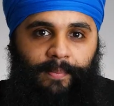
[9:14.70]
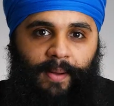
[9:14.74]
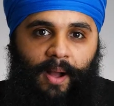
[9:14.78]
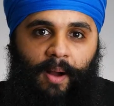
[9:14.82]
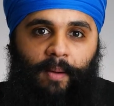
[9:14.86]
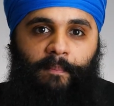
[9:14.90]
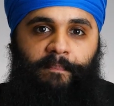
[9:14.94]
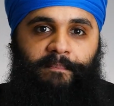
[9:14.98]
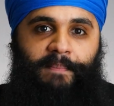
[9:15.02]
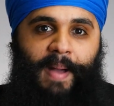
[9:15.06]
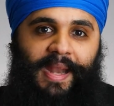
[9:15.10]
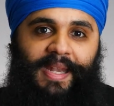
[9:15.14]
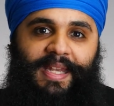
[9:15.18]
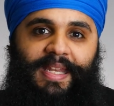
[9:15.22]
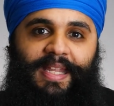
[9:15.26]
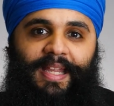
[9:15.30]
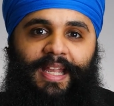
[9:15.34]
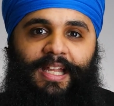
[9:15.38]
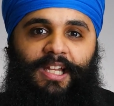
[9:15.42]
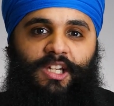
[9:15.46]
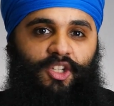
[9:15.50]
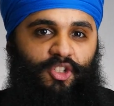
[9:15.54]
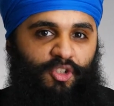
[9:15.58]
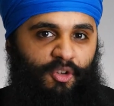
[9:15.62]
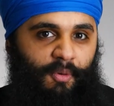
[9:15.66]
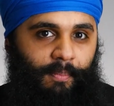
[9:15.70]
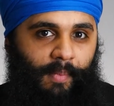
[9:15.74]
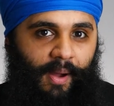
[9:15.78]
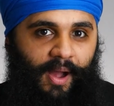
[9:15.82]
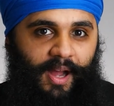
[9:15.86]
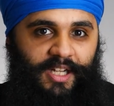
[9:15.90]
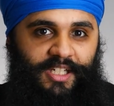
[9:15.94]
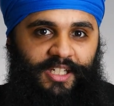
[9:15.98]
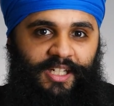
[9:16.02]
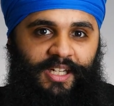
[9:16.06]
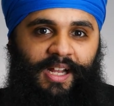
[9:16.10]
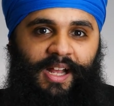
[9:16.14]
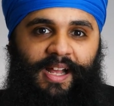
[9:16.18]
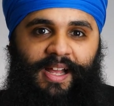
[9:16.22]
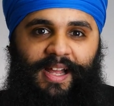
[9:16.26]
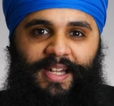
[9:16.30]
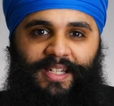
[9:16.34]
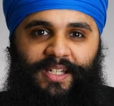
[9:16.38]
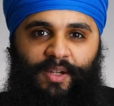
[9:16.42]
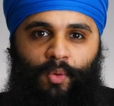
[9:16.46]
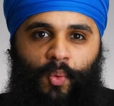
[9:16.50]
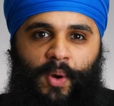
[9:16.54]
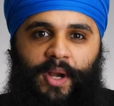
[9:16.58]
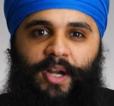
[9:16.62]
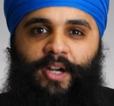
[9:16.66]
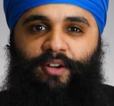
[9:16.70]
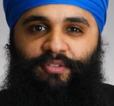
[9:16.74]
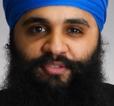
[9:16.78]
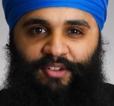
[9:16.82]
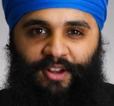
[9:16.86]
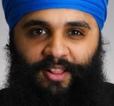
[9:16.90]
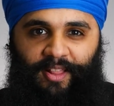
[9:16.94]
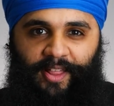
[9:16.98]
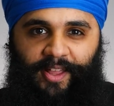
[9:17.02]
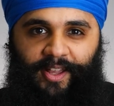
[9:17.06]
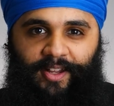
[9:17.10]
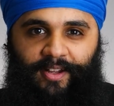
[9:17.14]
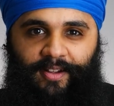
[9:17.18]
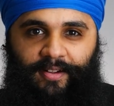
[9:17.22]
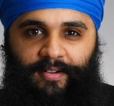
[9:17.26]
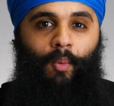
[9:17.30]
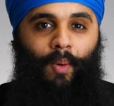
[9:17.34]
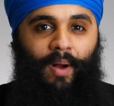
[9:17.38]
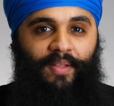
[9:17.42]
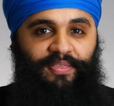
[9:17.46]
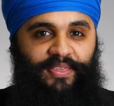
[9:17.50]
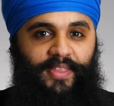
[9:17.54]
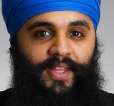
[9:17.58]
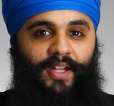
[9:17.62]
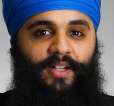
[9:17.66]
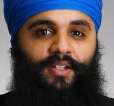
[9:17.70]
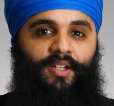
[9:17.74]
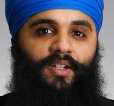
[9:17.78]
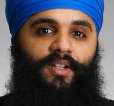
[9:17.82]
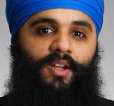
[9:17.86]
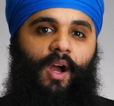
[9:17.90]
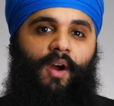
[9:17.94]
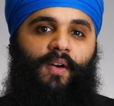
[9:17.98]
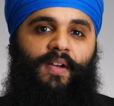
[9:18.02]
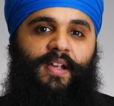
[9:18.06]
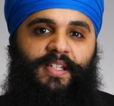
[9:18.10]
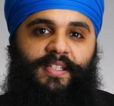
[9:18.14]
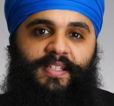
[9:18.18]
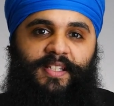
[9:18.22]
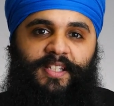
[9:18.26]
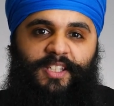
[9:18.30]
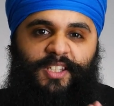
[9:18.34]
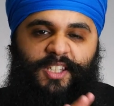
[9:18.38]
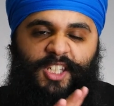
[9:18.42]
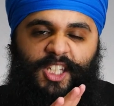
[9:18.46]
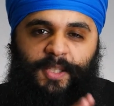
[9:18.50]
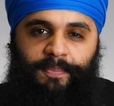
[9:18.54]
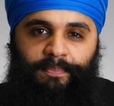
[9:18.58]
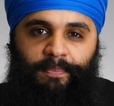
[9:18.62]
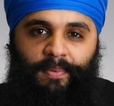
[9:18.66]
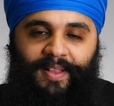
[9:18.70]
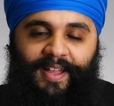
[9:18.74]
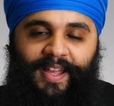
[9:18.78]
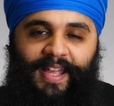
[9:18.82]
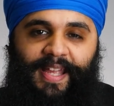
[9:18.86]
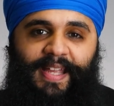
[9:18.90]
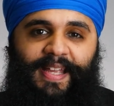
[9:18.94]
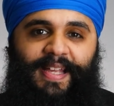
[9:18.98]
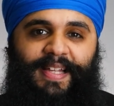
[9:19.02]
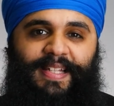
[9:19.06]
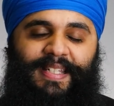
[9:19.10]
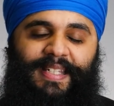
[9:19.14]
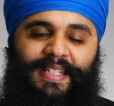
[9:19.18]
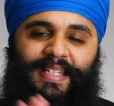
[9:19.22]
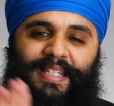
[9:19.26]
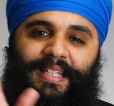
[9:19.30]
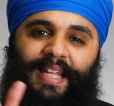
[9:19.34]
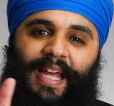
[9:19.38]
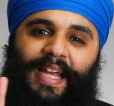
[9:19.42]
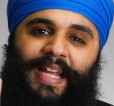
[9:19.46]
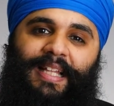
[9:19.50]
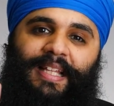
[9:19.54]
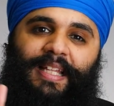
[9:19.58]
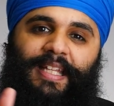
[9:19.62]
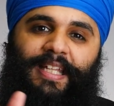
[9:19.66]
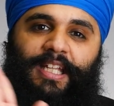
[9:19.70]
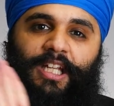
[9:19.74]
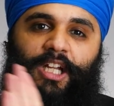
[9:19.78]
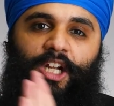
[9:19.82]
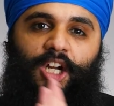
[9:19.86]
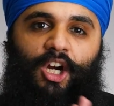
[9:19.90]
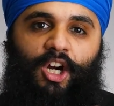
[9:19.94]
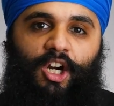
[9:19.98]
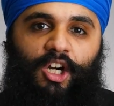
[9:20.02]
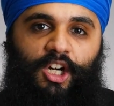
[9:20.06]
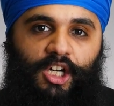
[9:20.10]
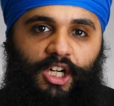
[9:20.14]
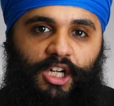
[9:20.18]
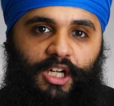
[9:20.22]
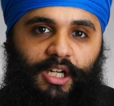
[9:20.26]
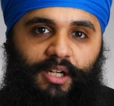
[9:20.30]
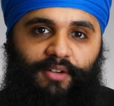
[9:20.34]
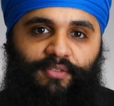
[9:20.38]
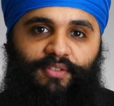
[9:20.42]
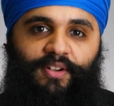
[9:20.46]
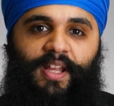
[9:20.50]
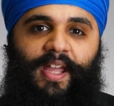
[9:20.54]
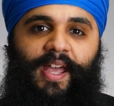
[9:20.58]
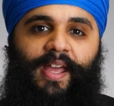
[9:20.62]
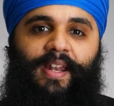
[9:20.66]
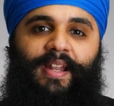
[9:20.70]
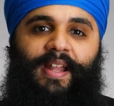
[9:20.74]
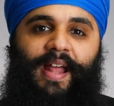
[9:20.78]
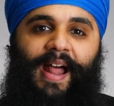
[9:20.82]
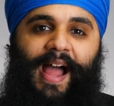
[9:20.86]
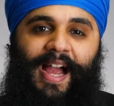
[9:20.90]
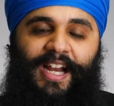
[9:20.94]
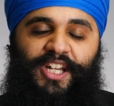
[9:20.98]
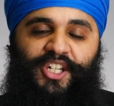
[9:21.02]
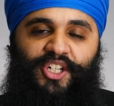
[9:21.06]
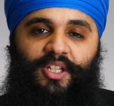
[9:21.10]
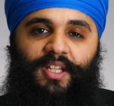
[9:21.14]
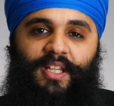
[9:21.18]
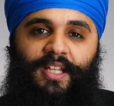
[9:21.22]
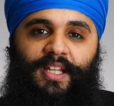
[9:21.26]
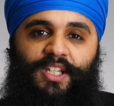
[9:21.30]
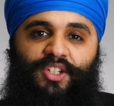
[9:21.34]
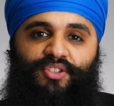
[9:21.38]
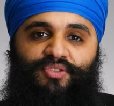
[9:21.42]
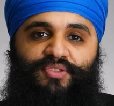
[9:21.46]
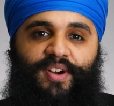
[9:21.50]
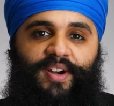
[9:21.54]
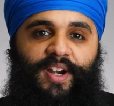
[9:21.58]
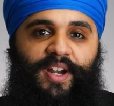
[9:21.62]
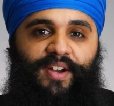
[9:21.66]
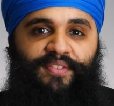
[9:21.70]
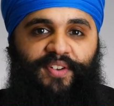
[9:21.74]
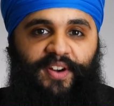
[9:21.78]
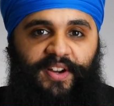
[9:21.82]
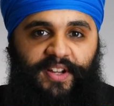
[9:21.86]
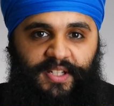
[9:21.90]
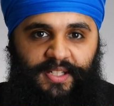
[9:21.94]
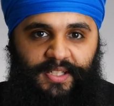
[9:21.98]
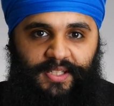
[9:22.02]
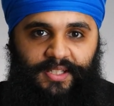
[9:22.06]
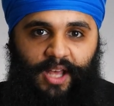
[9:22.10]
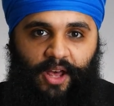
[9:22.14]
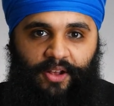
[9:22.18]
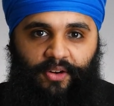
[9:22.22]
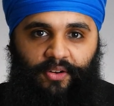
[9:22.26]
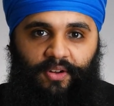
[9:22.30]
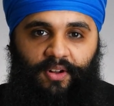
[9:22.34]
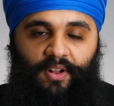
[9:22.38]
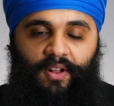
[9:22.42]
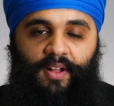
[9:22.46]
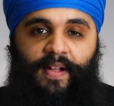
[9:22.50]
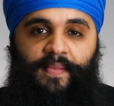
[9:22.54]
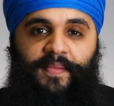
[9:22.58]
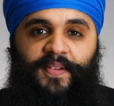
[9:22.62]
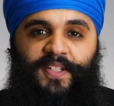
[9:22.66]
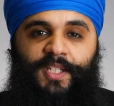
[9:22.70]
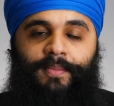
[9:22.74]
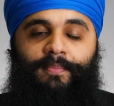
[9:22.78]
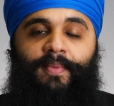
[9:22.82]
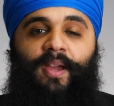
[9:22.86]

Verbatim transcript: about bending it too much. It's a weird feeling. Now, one thing to note is this display is slightly curved, and it actually is very, very subtle. This is